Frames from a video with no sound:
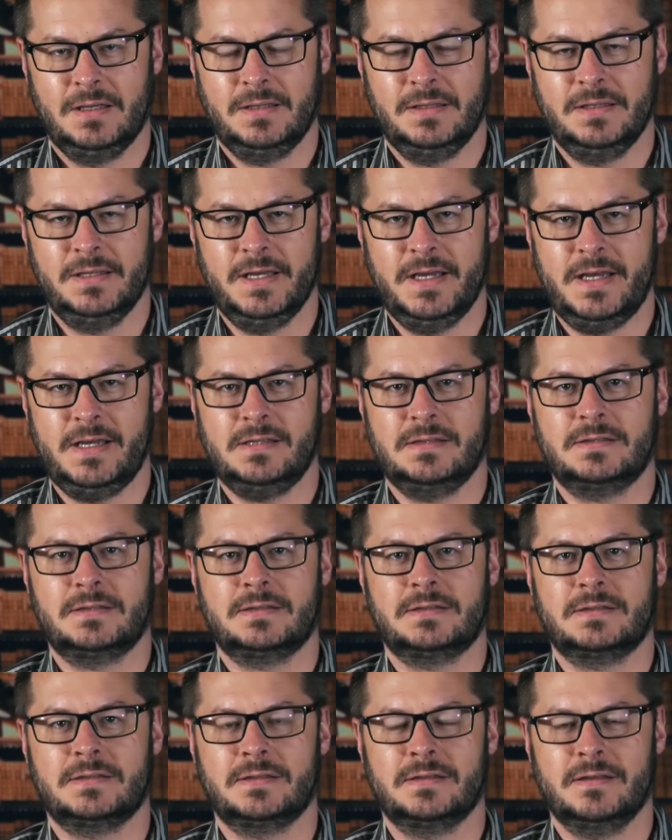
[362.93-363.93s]

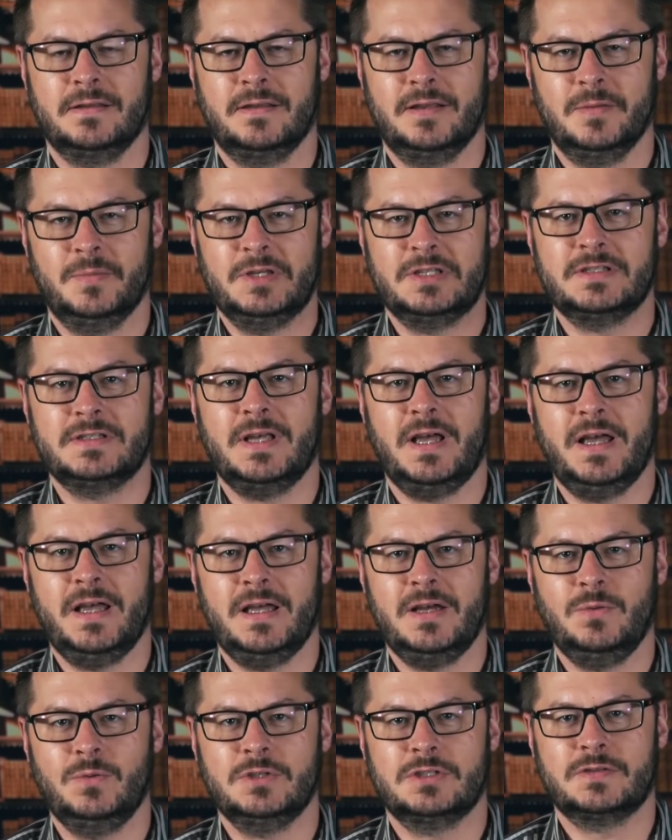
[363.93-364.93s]
Yes, the
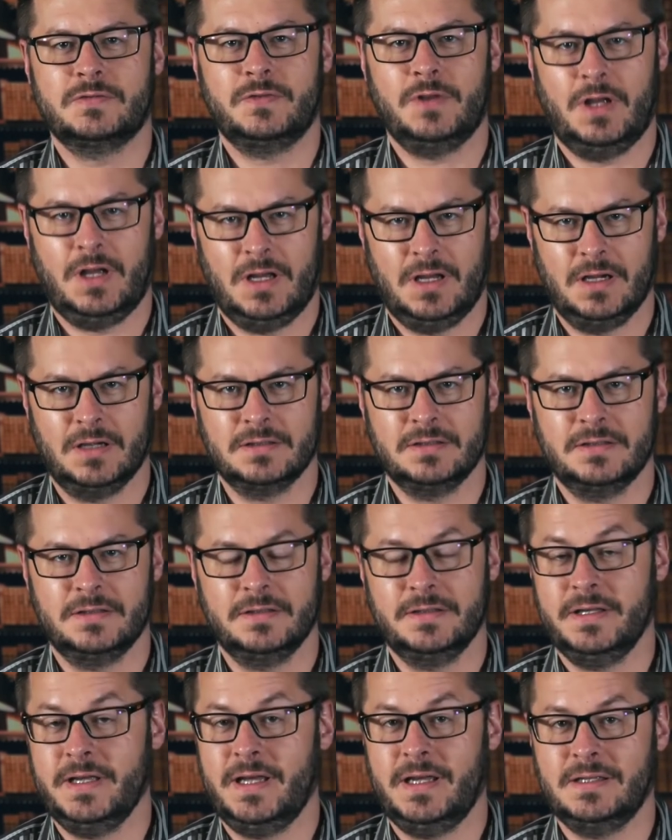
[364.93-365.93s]
Messiah was flogged.
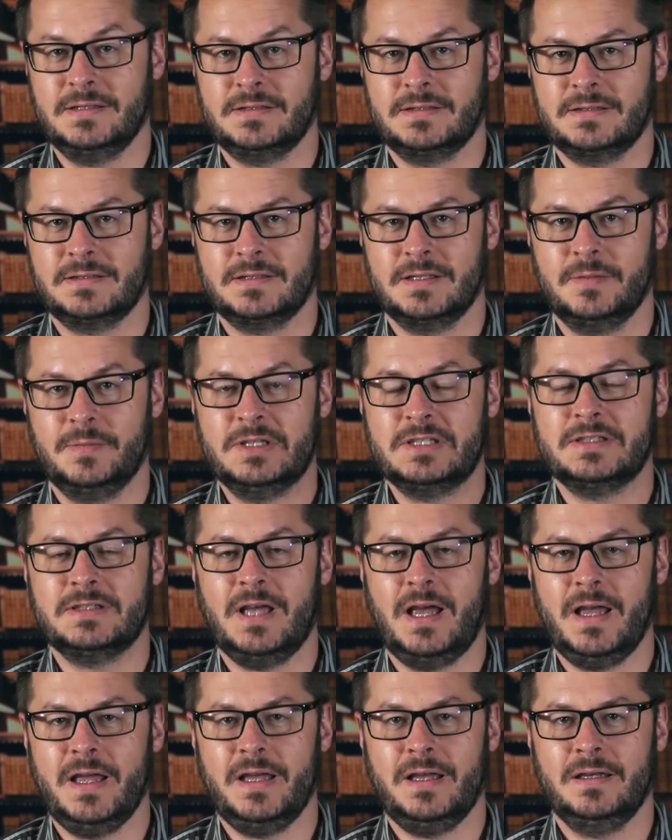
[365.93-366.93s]
Yes, the
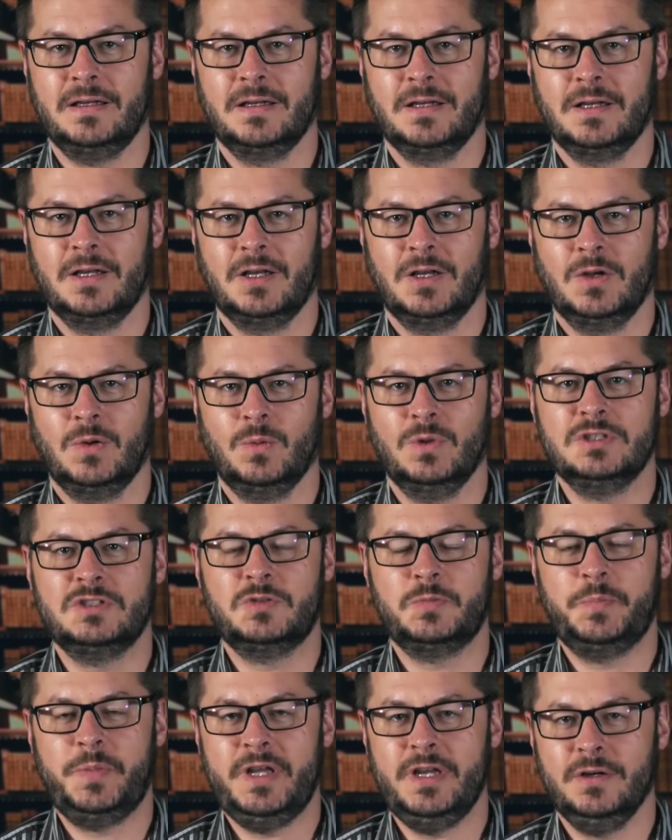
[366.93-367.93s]
Messiah
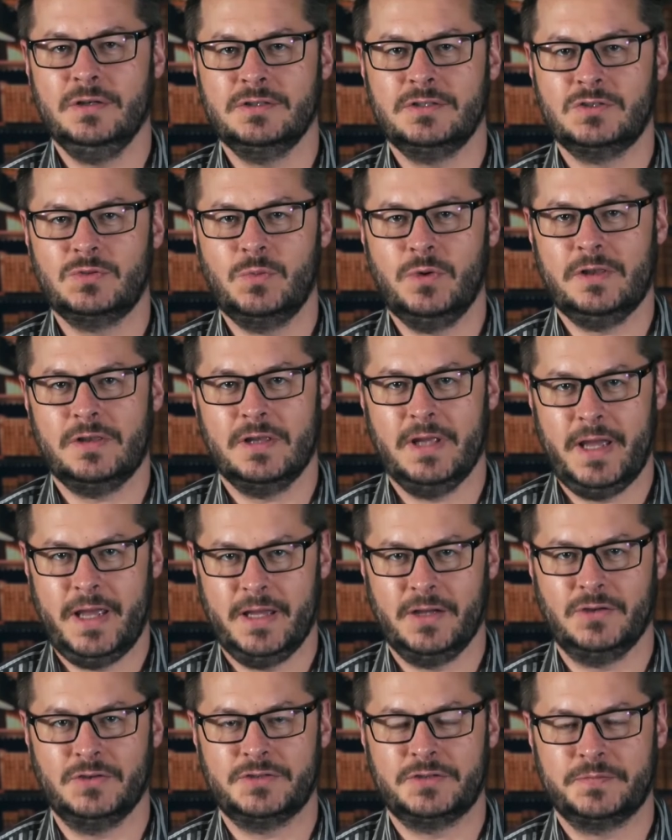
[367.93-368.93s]
was pierced with
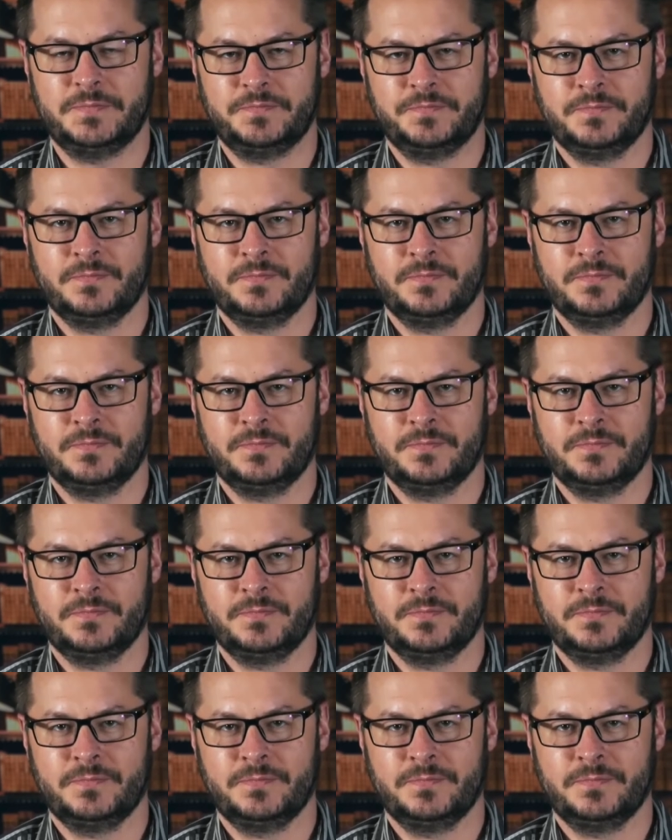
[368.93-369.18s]
nails.